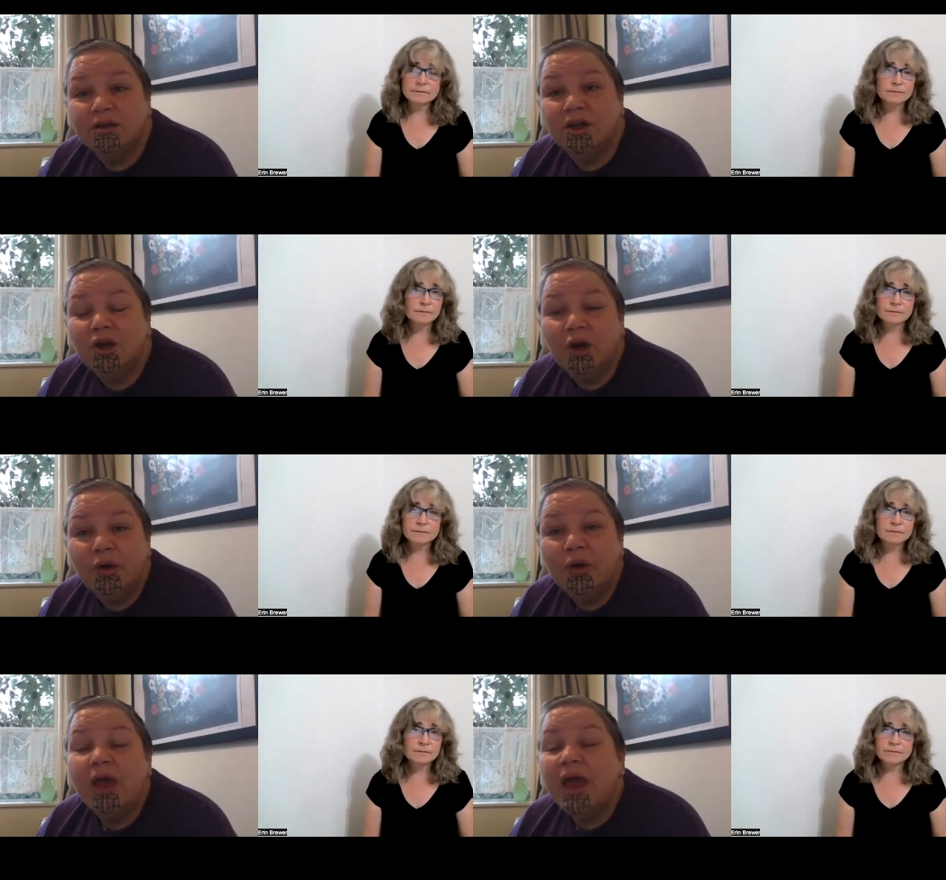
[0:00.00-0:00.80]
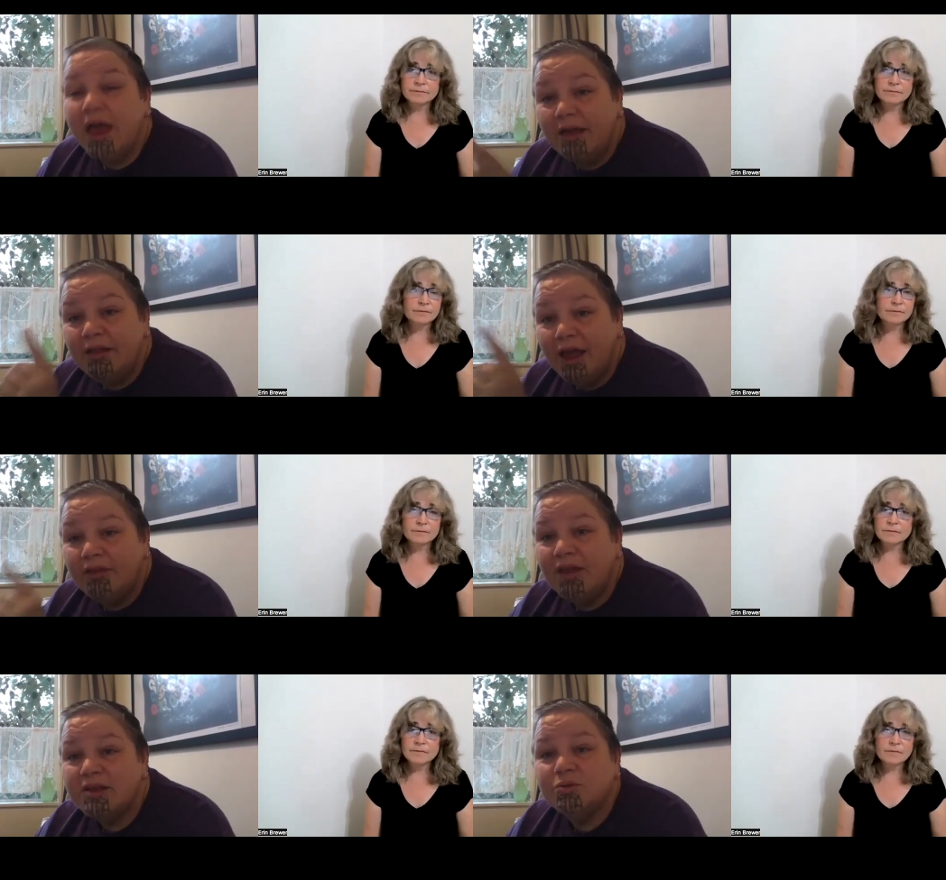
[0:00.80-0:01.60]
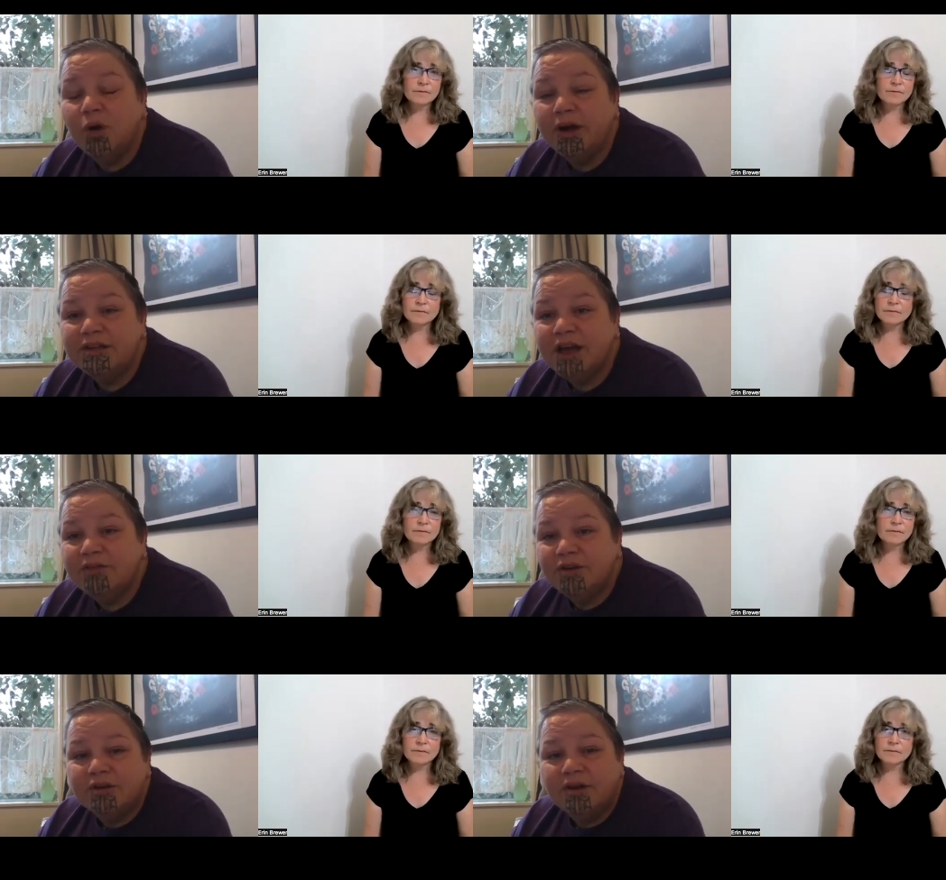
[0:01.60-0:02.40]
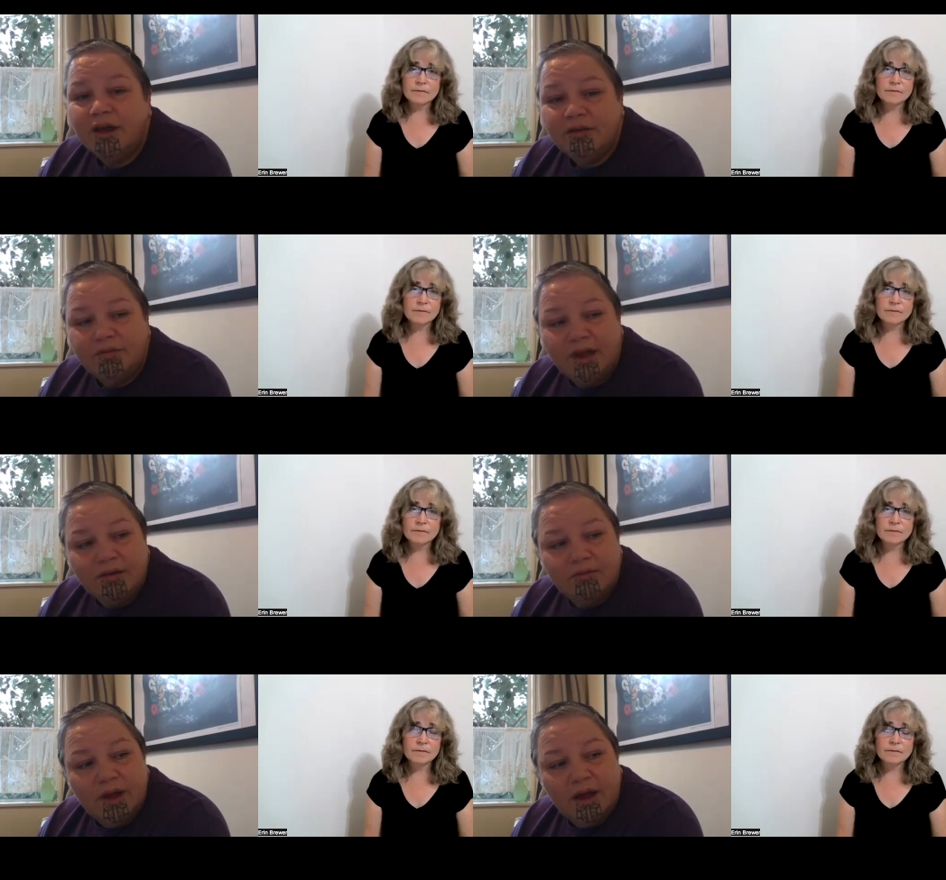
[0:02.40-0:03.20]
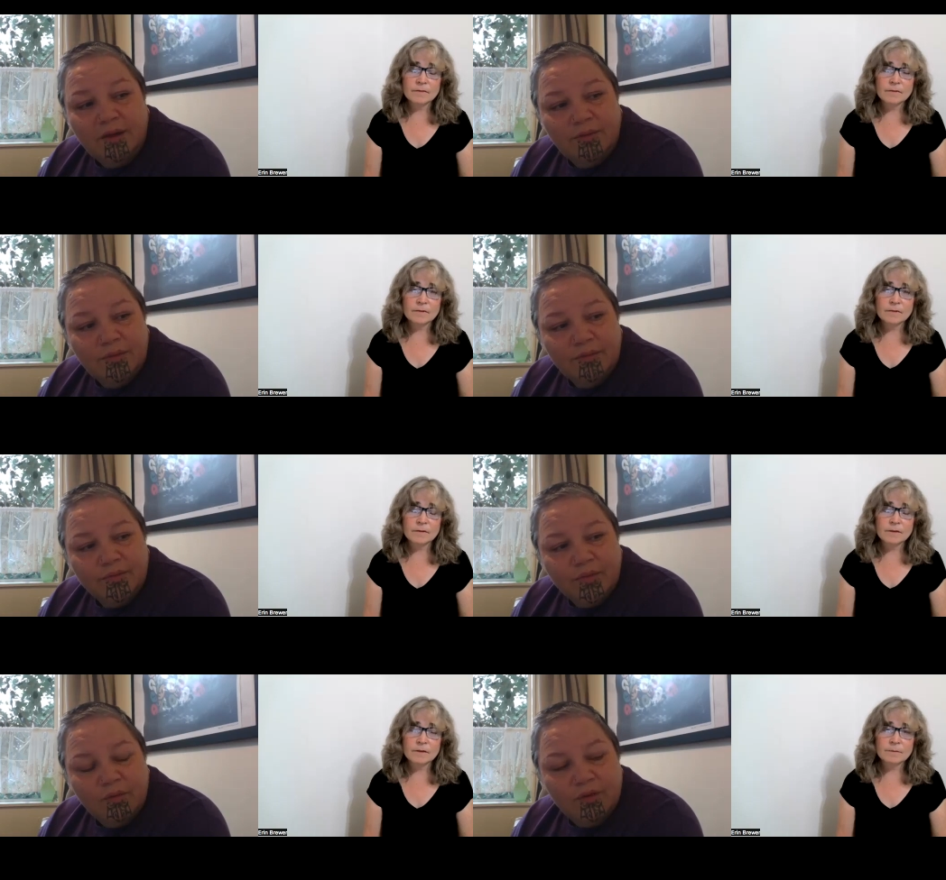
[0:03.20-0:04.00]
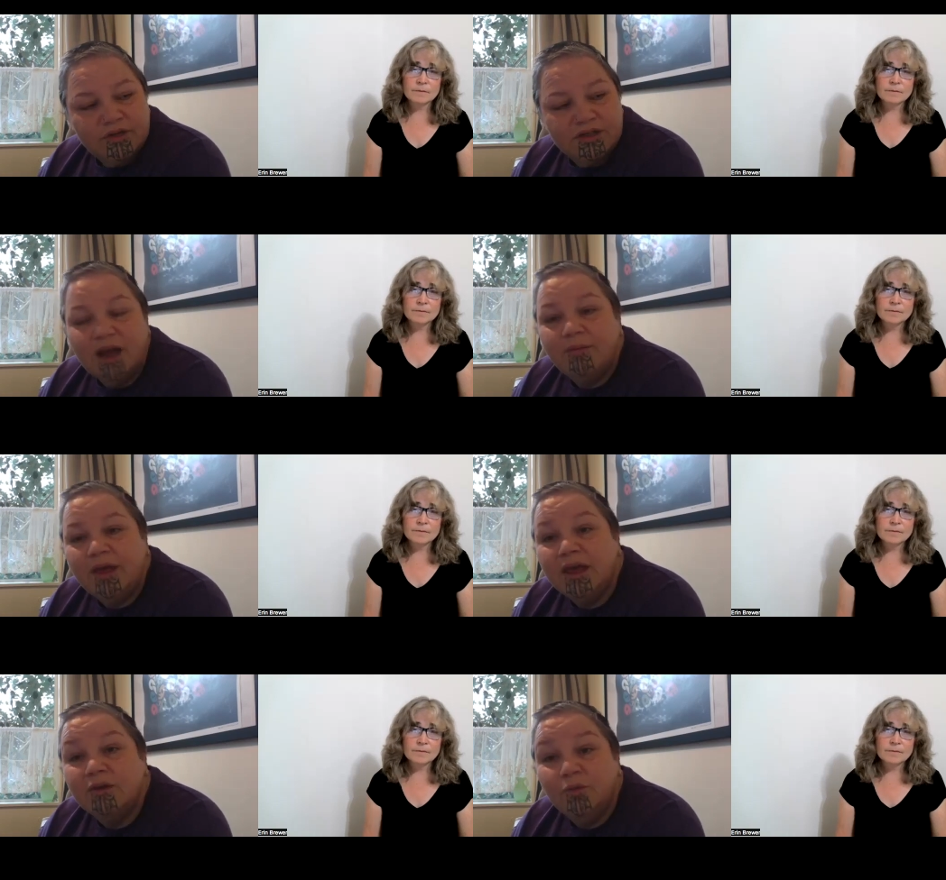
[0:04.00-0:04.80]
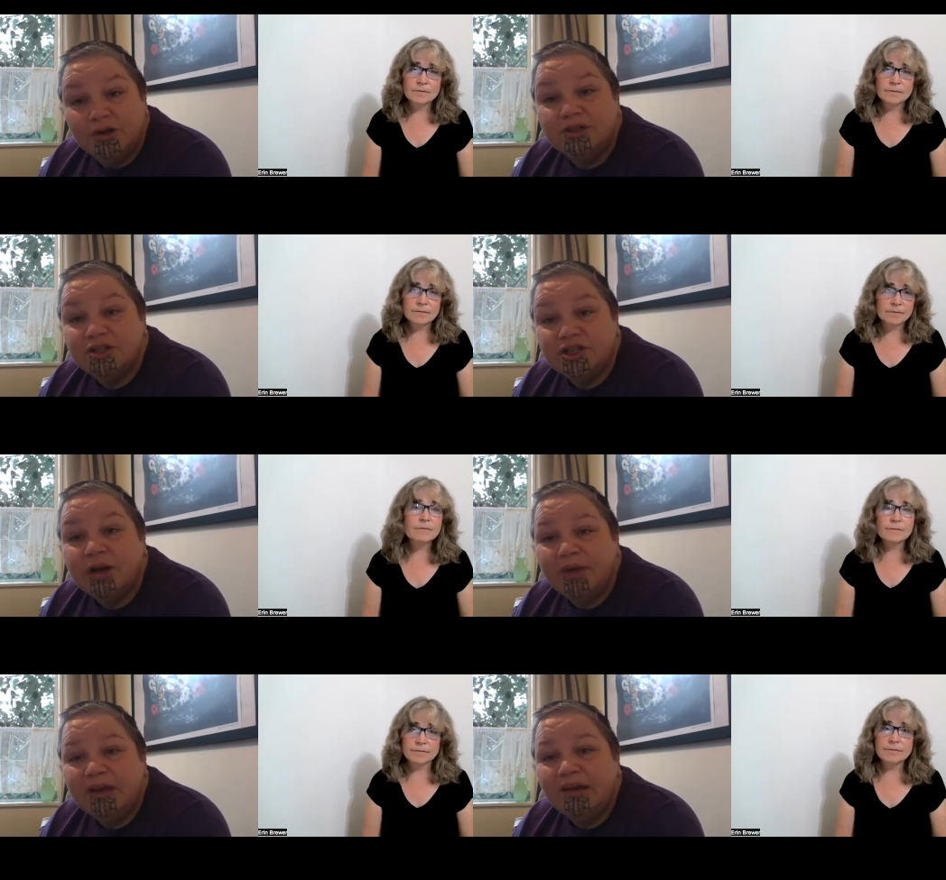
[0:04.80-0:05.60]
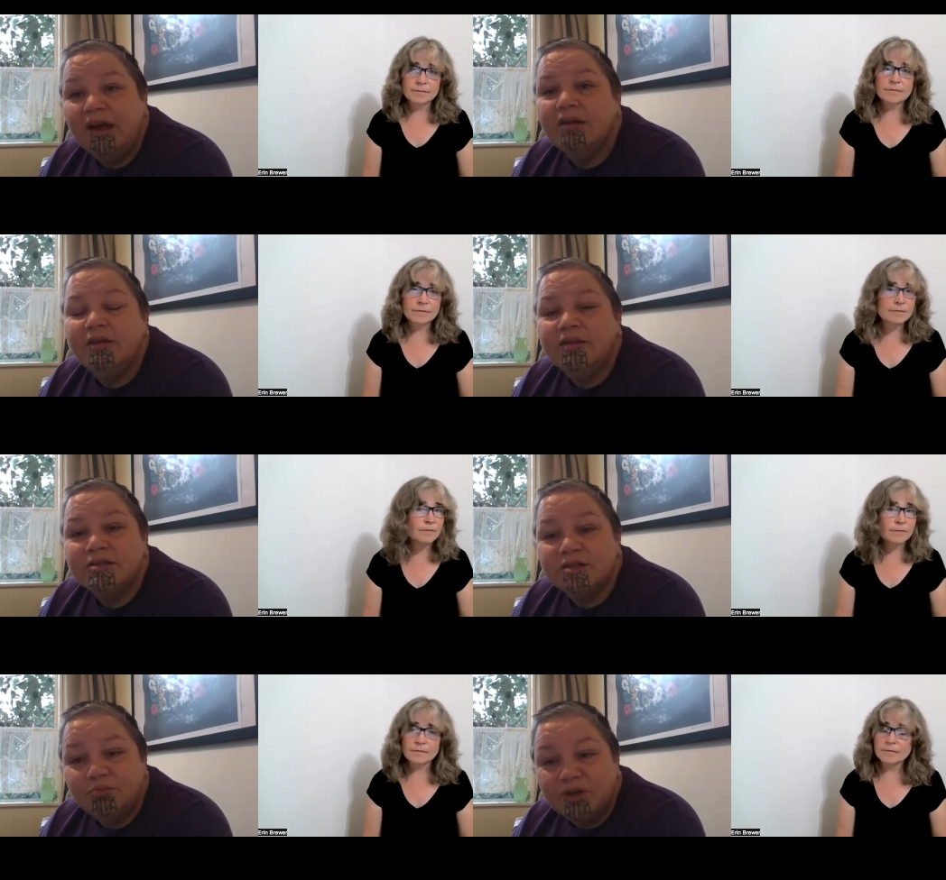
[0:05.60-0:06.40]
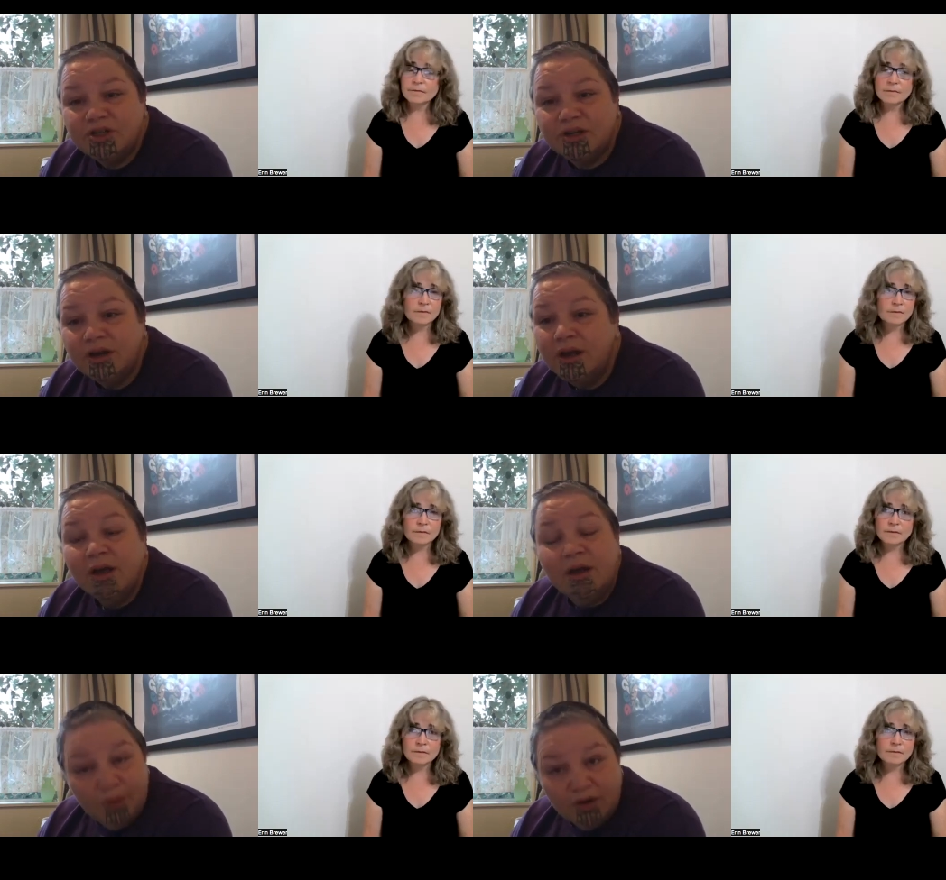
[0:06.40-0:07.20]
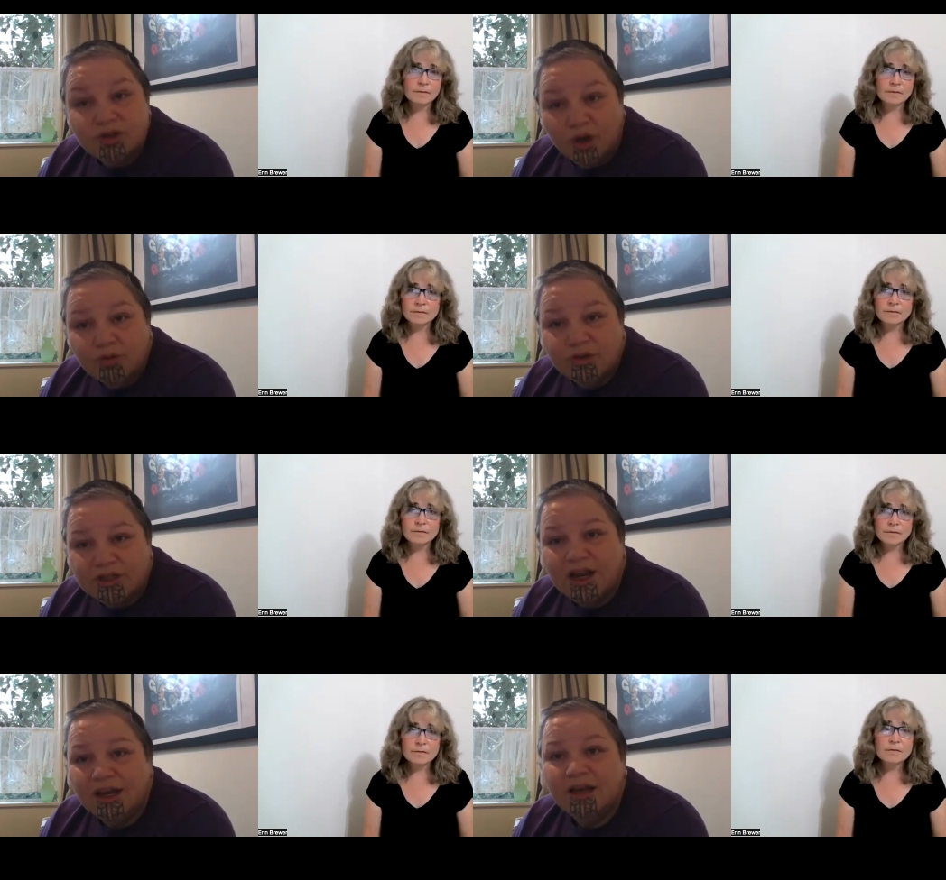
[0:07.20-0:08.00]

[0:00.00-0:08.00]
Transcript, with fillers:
Speaker 1: you know, and, and that's why David, uh, that, um, what was his name? Ian wanted to shut me down in the submission because I was telling